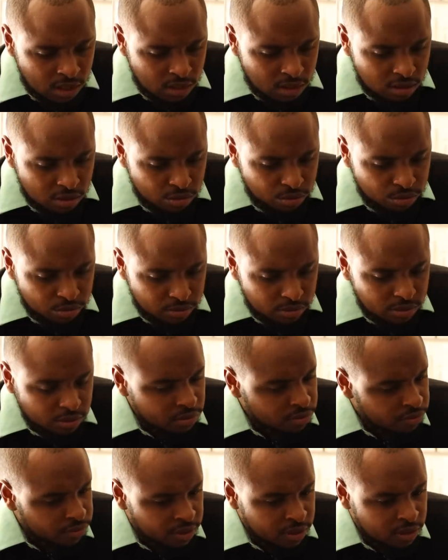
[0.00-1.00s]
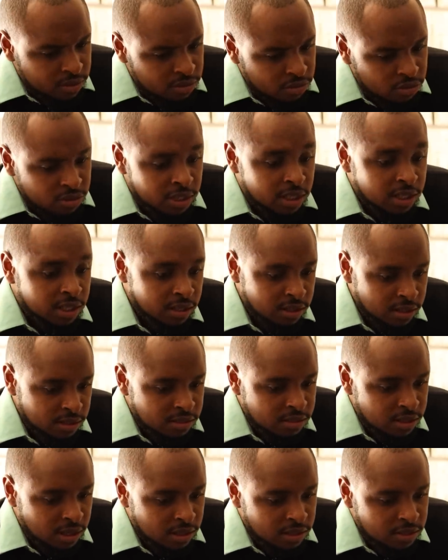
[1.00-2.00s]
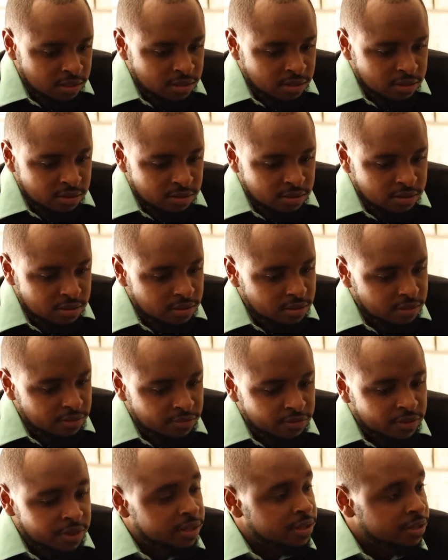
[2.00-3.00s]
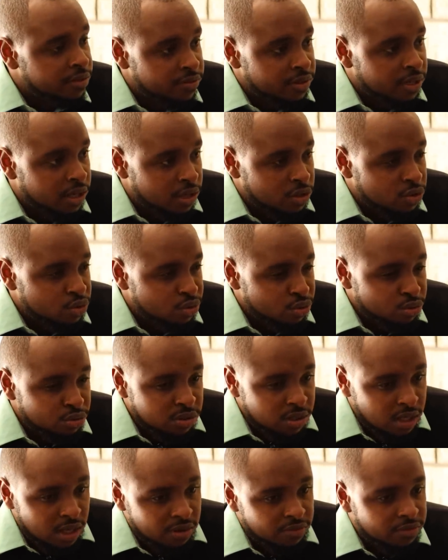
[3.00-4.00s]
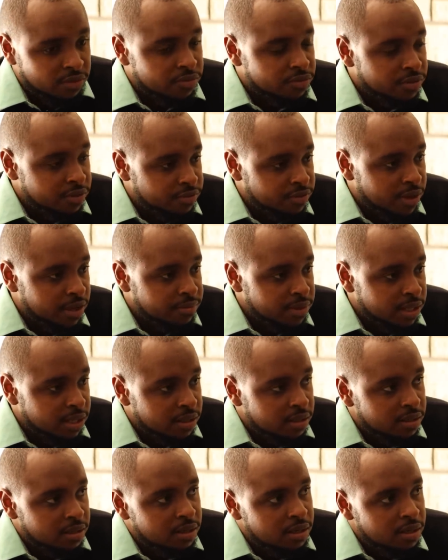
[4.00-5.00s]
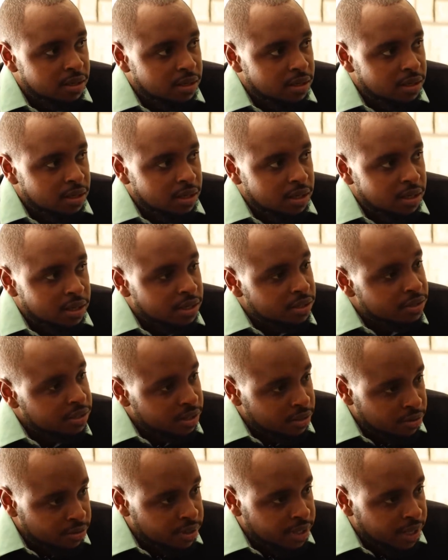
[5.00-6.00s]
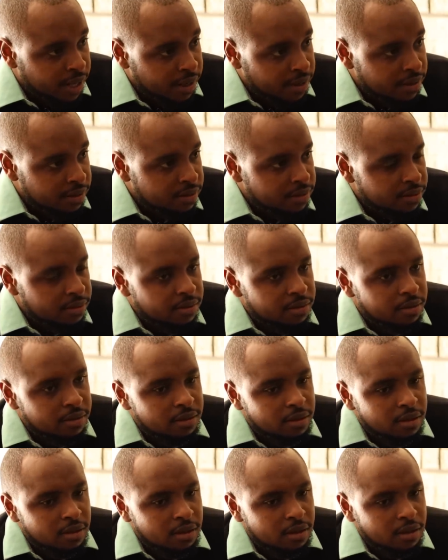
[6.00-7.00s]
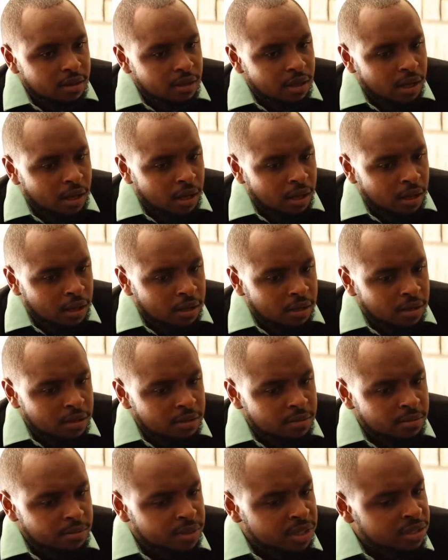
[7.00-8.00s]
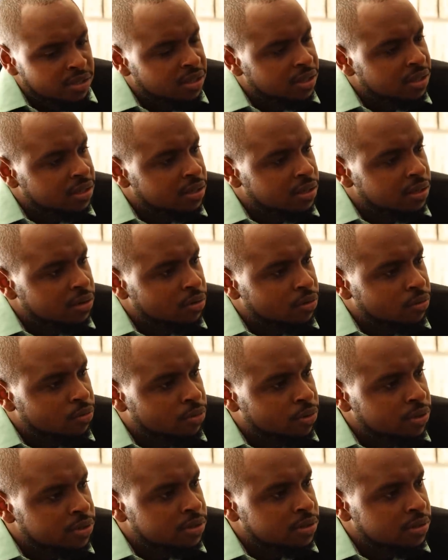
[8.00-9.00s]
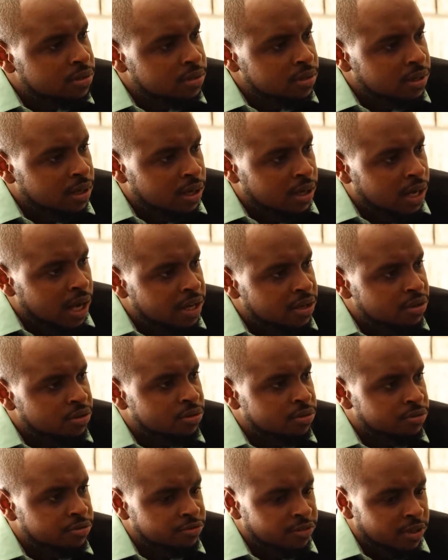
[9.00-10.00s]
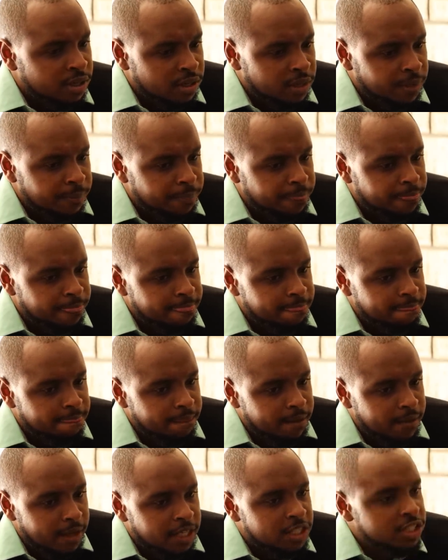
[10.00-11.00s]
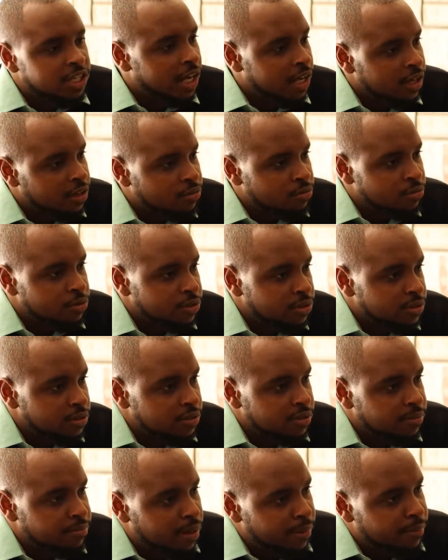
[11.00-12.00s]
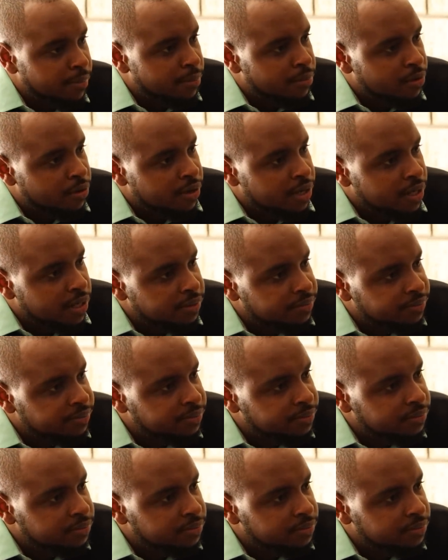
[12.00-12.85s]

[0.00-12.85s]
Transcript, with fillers: Mm-hmm. We totally understand it is very difficult to lose half of the family in a single day. But what kind of a child was Baba Mona?